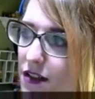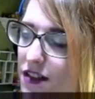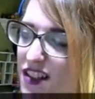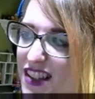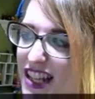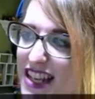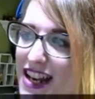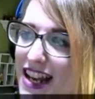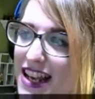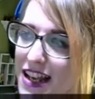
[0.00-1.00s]
they can
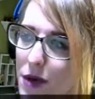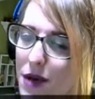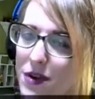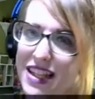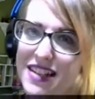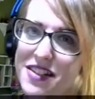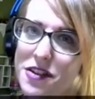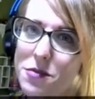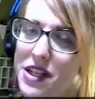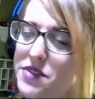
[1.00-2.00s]
kind of get away with that
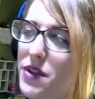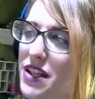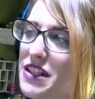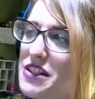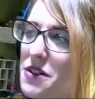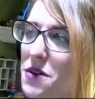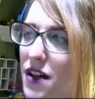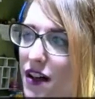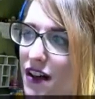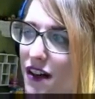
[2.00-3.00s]
too. Buzzwole hits so
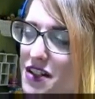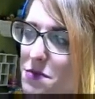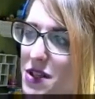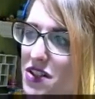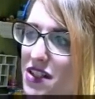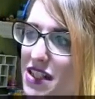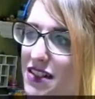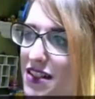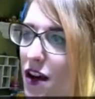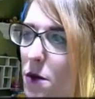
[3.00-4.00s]
hard, especially
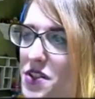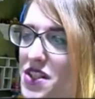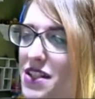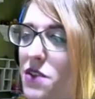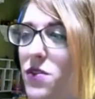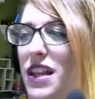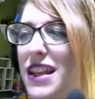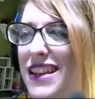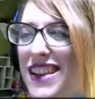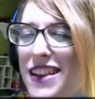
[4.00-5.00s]
since it almost doesn't really
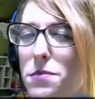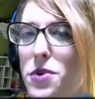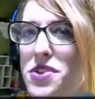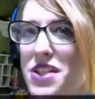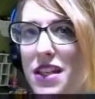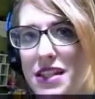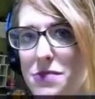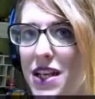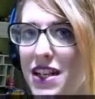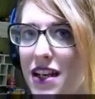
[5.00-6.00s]
need boost
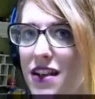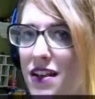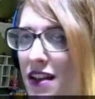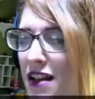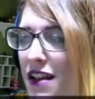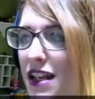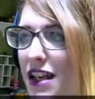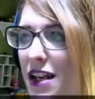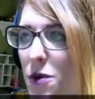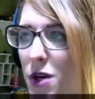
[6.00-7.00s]
against my deck.
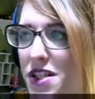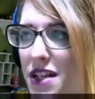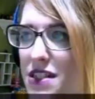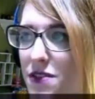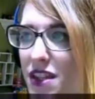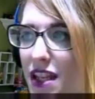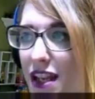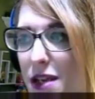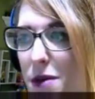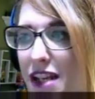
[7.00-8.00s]
It kind of one-shots everything
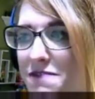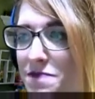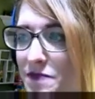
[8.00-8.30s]
anyway.